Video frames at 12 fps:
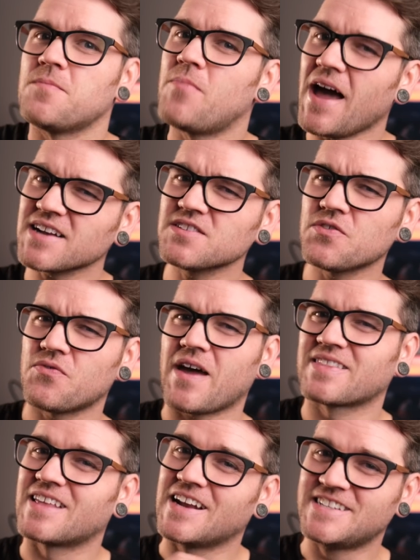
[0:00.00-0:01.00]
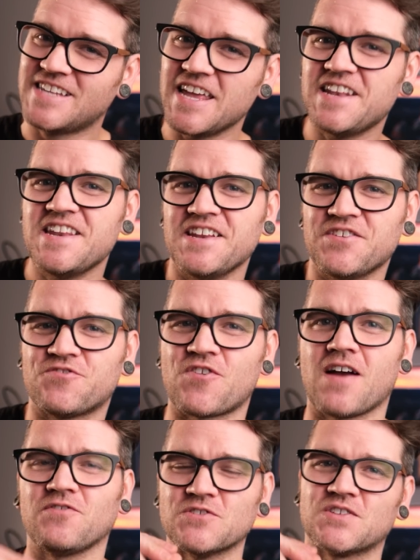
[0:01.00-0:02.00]
Back to the fact that I did need to
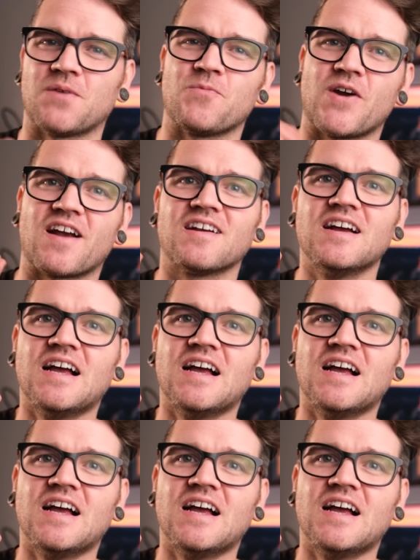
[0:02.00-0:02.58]
travel somewhere.